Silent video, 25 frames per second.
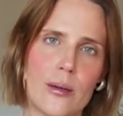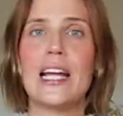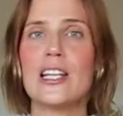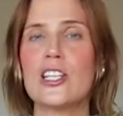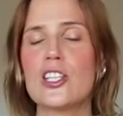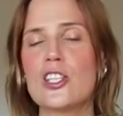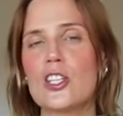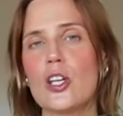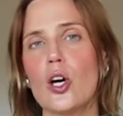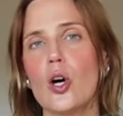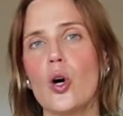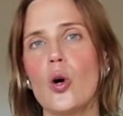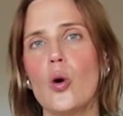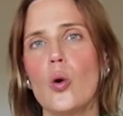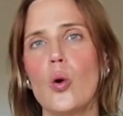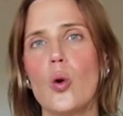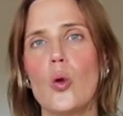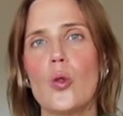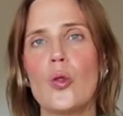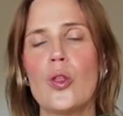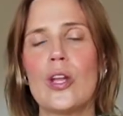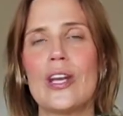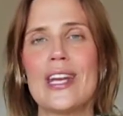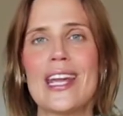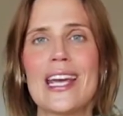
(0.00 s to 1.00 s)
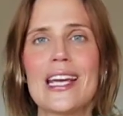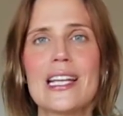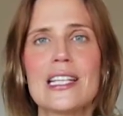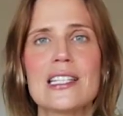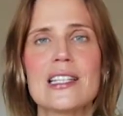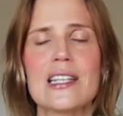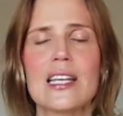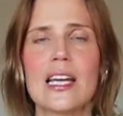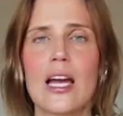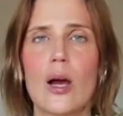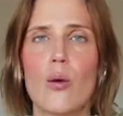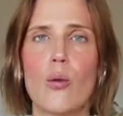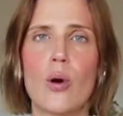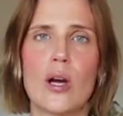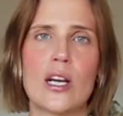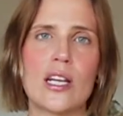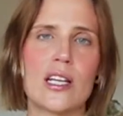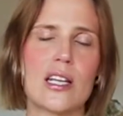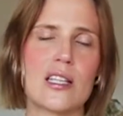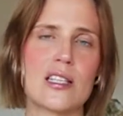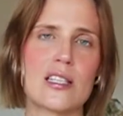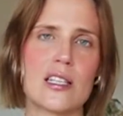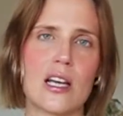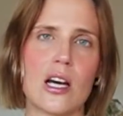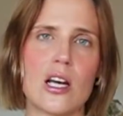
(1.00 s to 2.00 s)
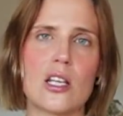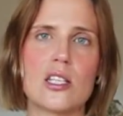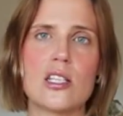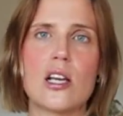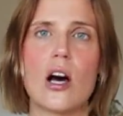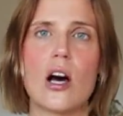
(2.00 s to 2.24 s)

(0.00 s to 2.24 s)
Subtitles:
And so the next thing I want to discuss